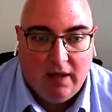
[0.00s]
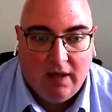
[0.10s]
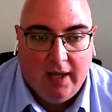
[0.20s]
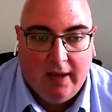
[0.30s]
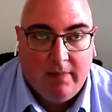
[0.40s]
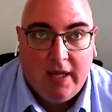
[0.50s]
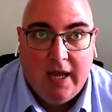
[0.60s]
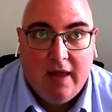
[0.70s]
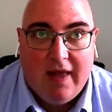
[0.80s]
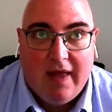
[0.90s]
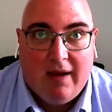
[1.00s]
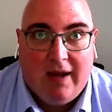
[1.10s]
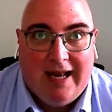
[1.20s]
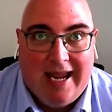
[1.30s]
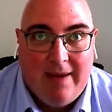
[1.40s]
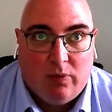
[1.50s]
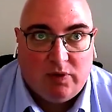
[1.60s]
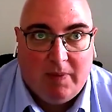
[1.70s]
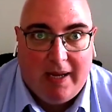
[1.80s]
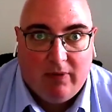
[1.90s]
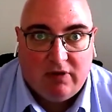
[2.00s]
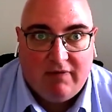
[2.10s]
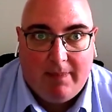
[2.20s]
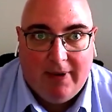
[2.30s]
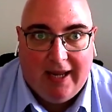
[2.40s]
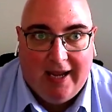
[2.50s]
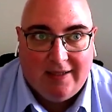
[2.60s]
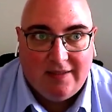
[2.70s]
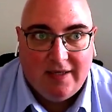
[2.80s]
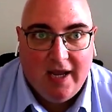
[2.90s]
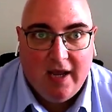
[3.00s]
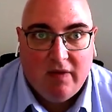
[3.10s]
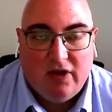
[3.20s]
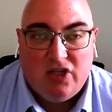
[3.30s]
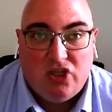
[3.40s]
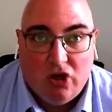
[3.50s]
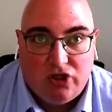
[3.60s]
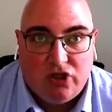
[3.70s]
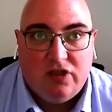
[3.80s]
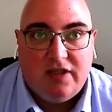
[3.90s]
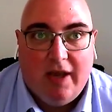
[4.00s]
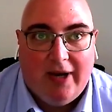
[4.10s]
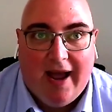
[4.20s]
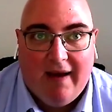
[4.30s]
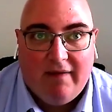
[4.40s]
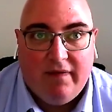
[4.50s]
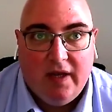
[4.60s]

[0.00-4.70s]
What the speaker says: That enables people to replicate the discussions they would have